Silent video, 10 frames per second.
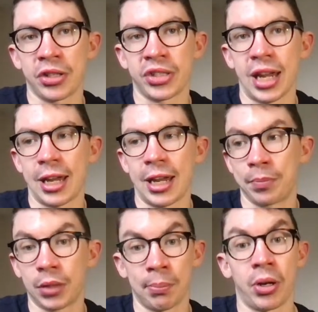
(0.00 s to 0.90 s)
same...
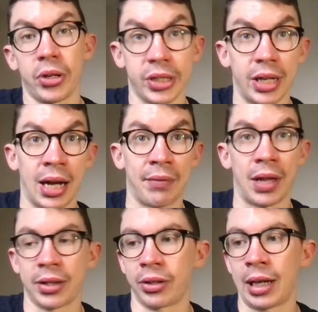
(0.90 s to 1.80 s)
Personally, I have
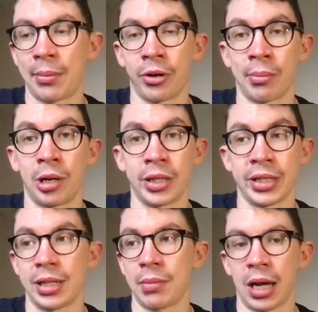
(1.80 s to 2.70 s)
that dilemma in my
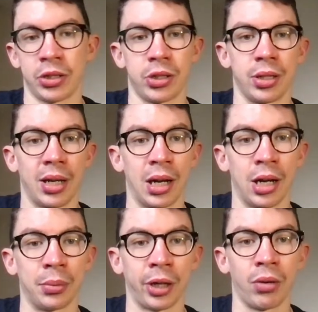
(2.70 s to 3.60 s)
team, Ashton, and
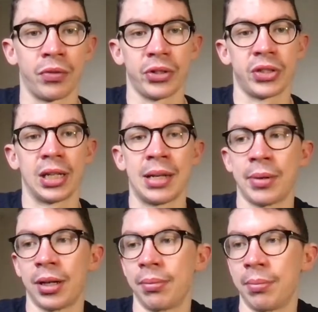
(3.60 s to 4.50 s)
I'm going for
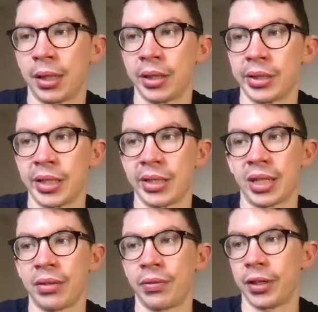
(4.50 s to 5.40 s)
Saliba because he's
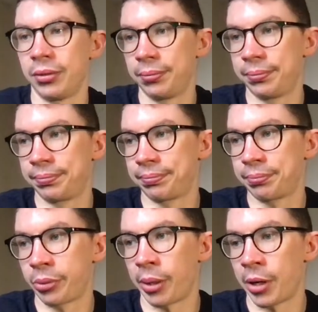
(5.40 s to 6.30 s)
safer,
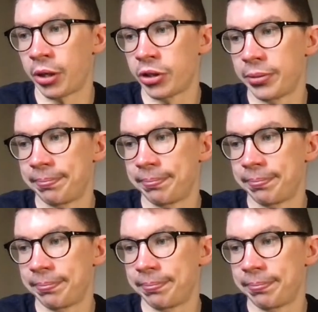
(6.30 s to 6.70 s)
pretty much.